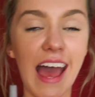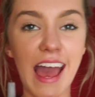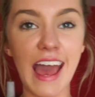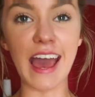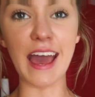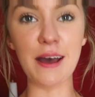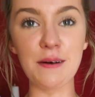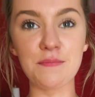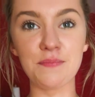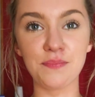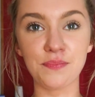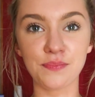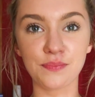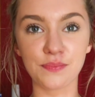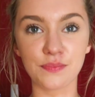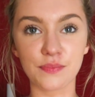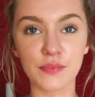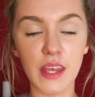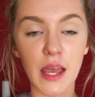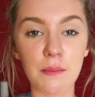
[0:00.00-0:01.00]

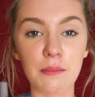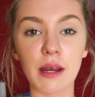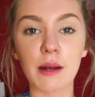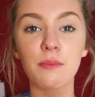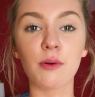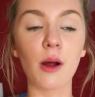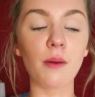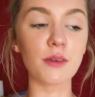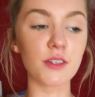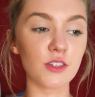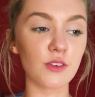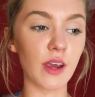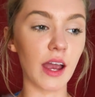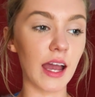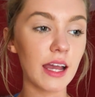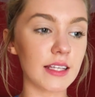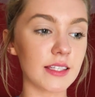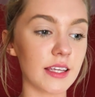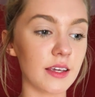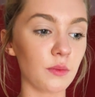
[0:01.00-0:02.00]
But I promise you
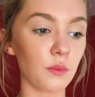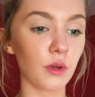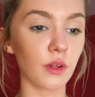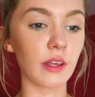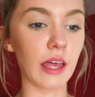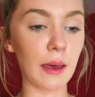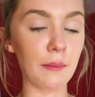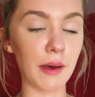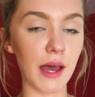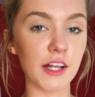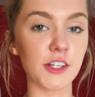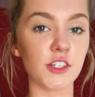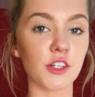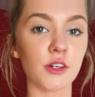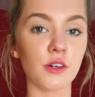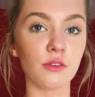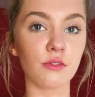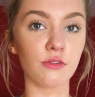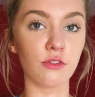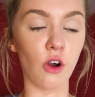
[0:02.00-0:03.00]
guys it will get
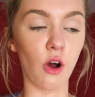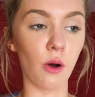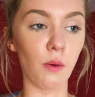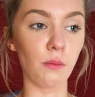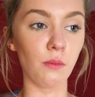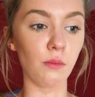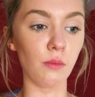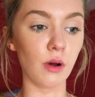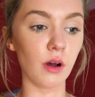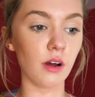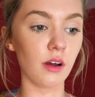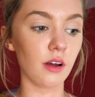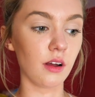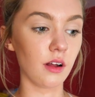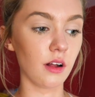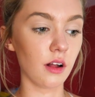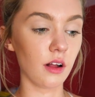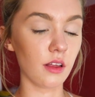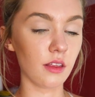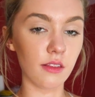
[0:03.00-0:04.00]
better from
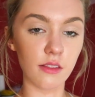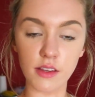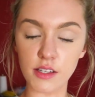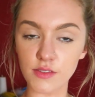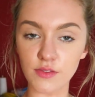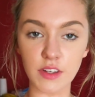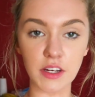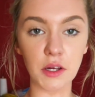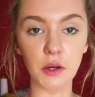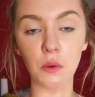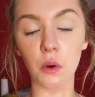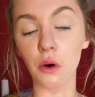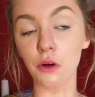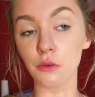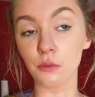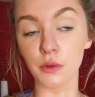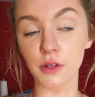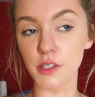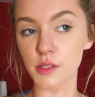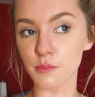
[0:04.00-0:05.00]
this video
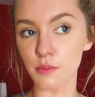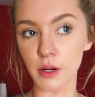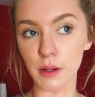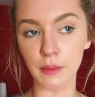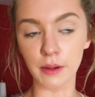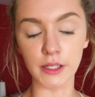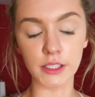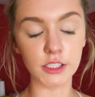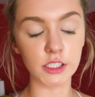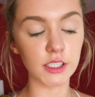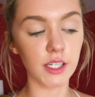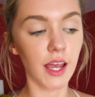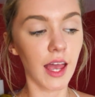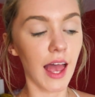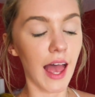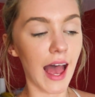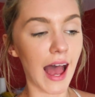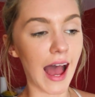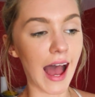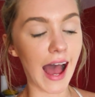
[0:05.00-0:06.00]
onwards, pretty much.
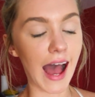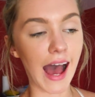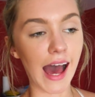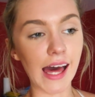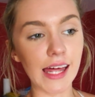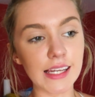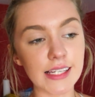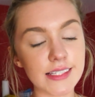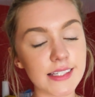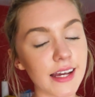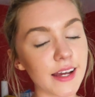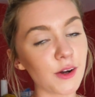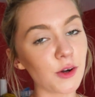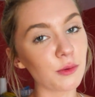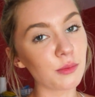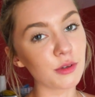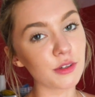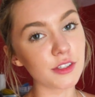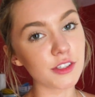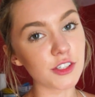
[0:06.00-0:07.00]
And I
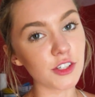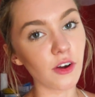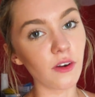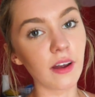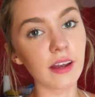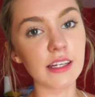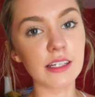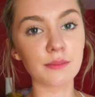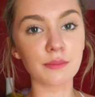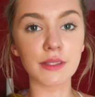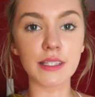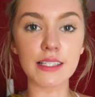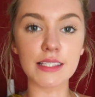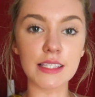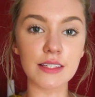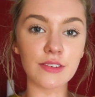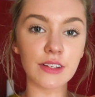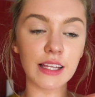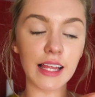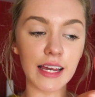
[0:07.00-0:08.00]
hope you enjoyed.
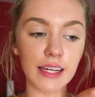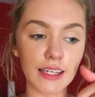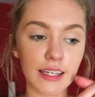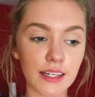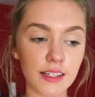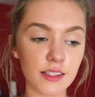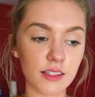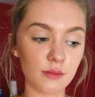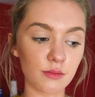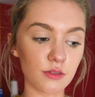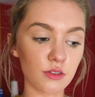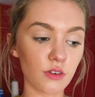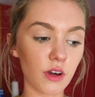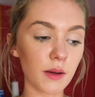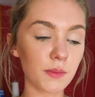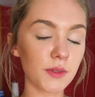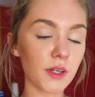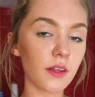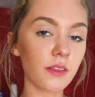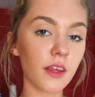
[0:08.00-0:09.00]
Please leave a like and
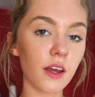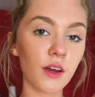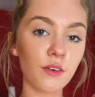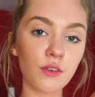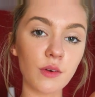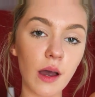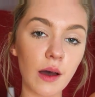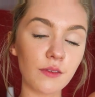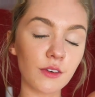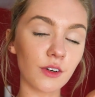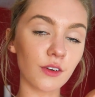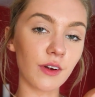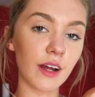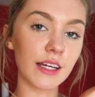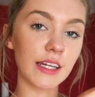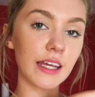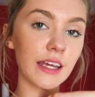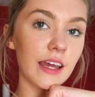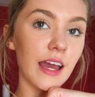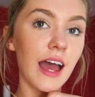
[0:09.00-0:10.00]
subscribe down there if you haven't
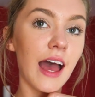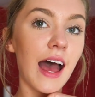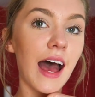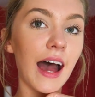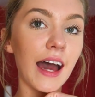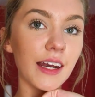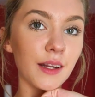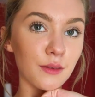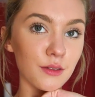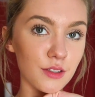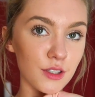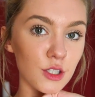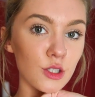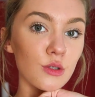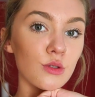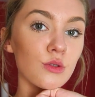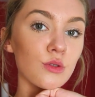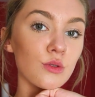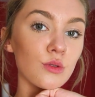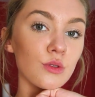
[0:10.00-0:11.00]
already, and I'll see
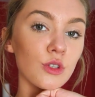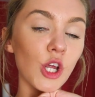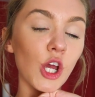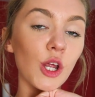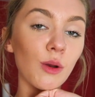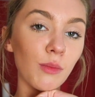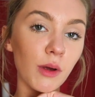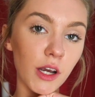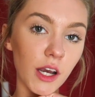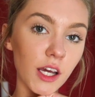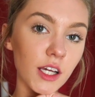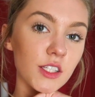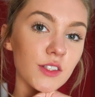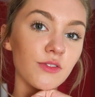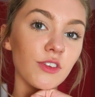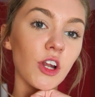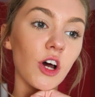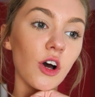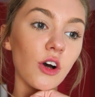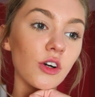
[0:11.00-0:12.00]
you soon in my
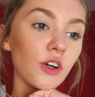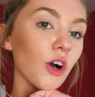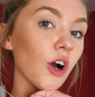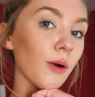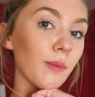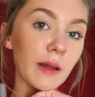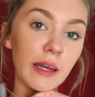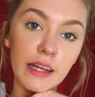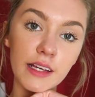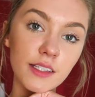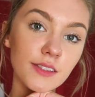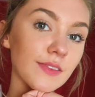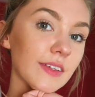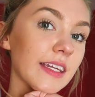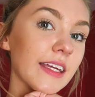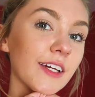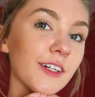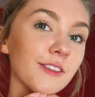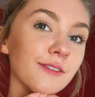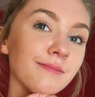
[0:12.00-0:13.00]
next vlog or my next
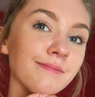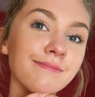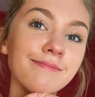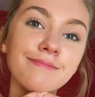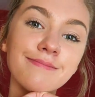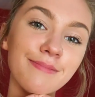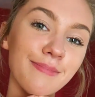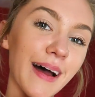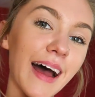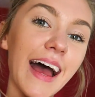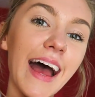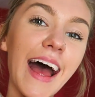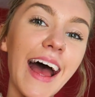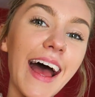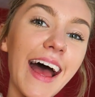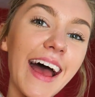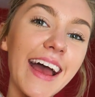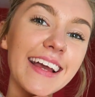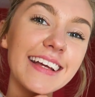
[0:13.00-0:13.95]
video. Bye.